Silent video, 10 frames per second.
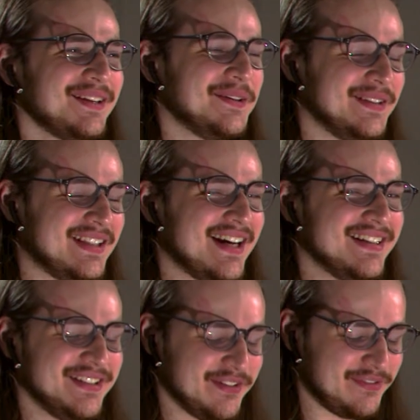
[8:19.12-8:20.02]

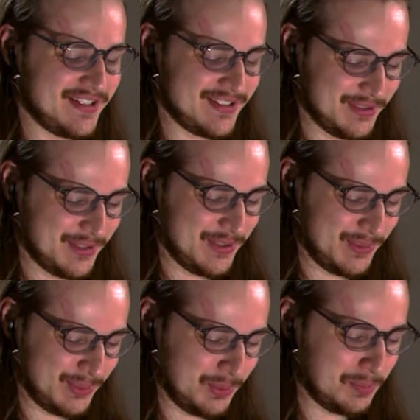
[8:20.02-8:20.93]
Danny
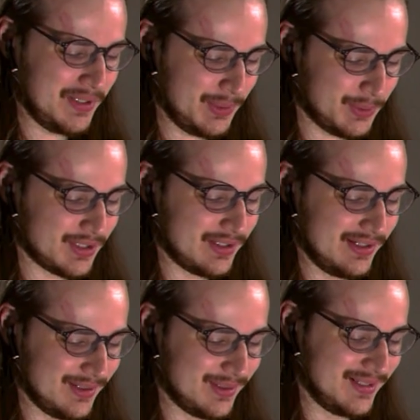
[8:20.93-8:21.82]
DeVito would play
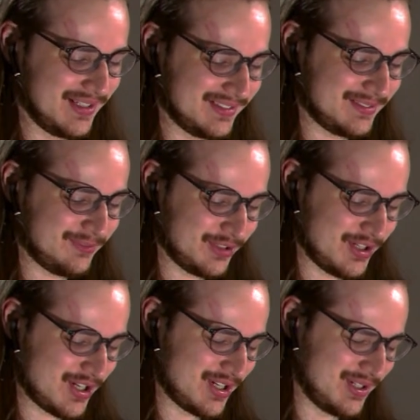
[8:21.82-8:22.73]
Wario. That's a good
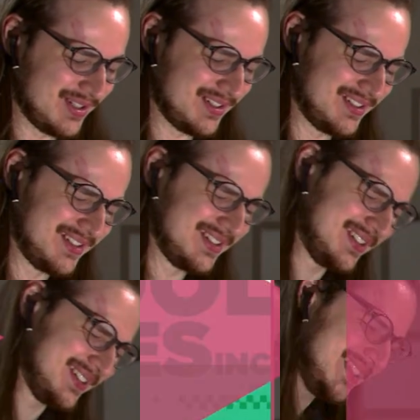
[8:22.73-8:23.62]
point you've made here.